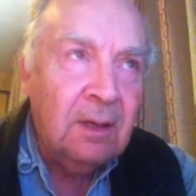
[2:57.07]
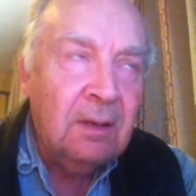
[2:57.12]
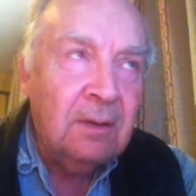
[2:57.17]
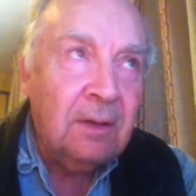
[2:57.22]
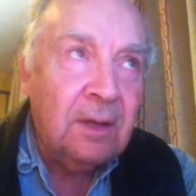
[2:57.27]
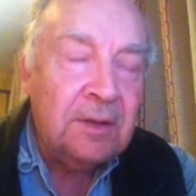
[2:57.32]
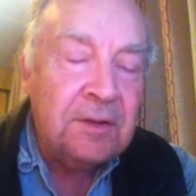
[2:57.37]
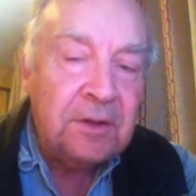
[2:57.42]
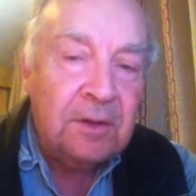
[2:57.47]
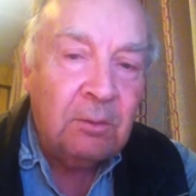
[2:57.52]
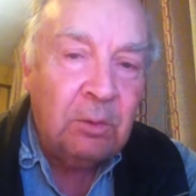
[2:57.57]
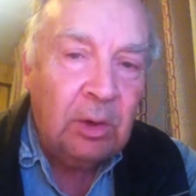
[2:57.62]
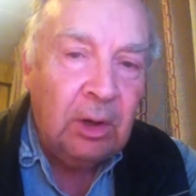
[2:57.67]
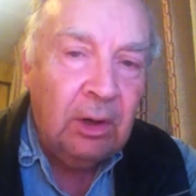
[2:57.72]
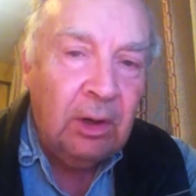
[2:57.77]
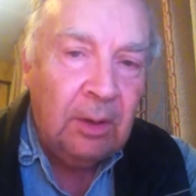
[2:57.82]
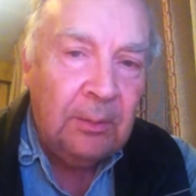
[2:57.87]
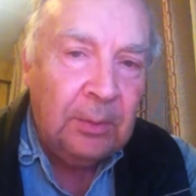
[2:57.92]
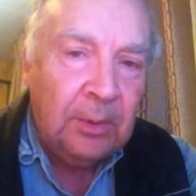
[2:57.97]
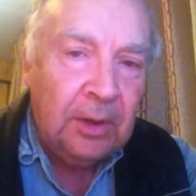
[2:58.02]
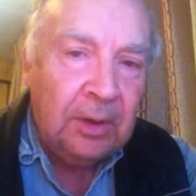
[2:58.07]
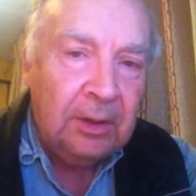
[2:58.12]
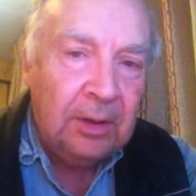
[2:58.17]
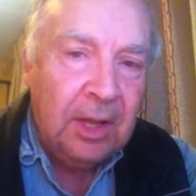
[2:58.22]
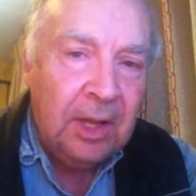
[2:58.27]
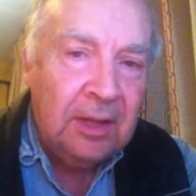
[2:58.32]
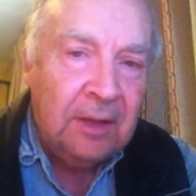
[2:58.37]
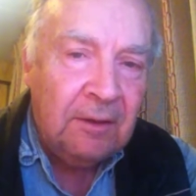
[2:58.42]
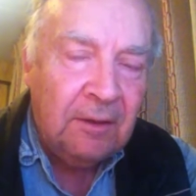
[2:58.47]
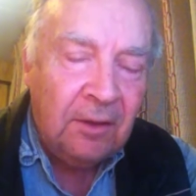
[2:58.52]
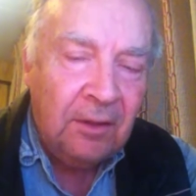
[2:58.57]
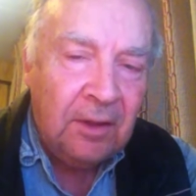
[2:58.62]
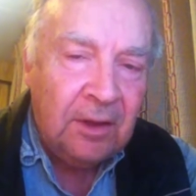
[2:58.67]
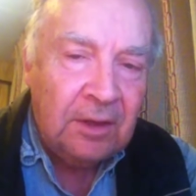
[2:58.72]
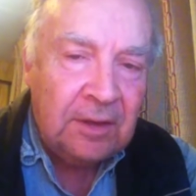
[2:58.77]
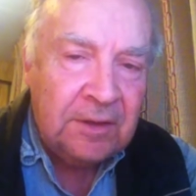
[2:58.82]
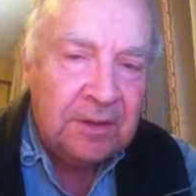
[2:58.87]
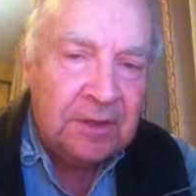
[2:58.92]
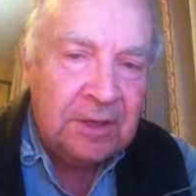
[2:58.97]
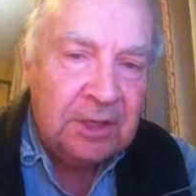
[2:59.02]
they said, "We're going to put an end to
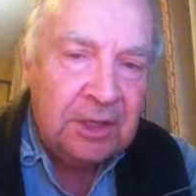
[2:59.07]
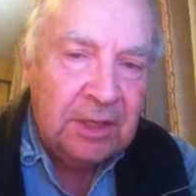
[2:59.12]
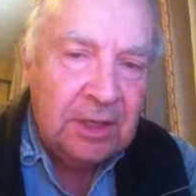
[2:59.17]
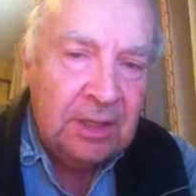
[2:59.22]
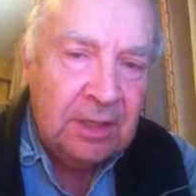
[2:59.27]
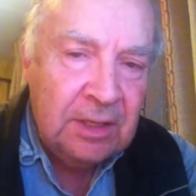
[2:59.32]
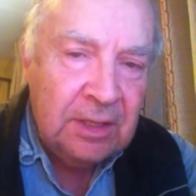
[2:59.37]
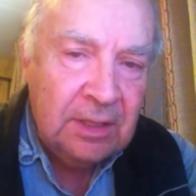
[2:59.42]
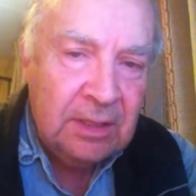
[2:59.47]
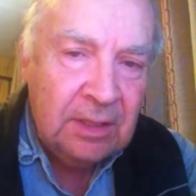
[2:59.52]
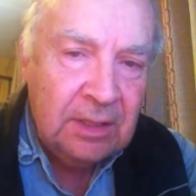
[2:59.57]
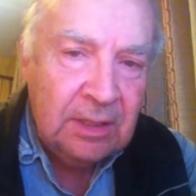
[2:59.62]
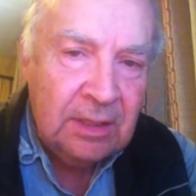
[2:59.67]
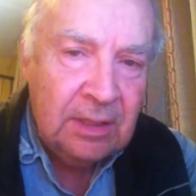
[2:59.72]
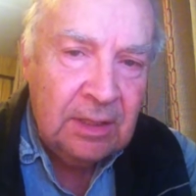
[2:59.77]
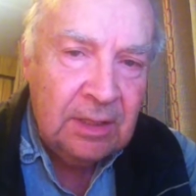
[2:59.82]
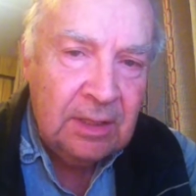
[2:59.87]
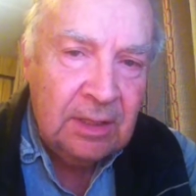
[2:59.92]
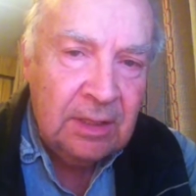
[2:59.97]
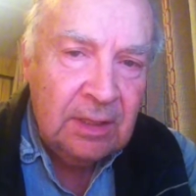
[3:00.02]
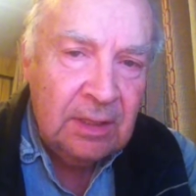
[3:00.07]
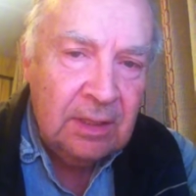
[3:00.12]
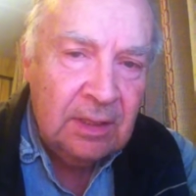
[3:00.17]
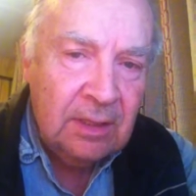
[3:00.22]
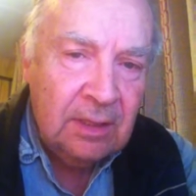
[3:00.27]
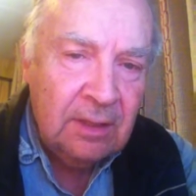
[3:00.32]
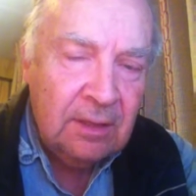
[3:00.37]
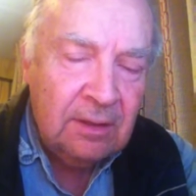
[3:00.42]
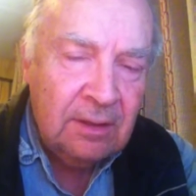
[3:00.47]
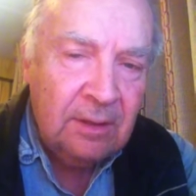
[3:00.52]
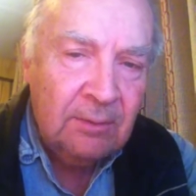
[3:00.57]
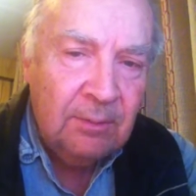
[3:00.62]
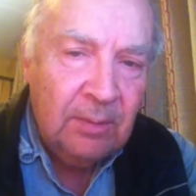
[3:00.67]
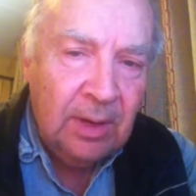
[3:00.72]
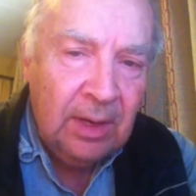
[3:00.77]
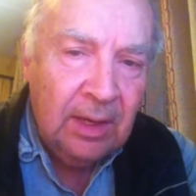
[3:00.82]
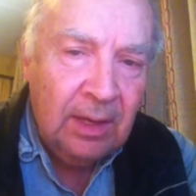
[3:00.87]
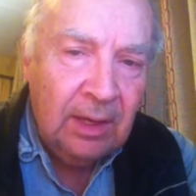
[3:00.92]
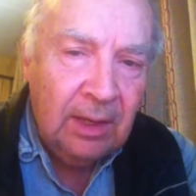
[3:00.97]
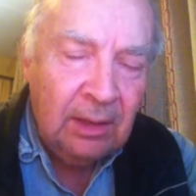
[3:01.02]
this." See,
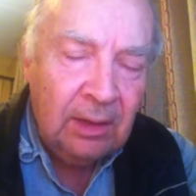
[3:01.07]
men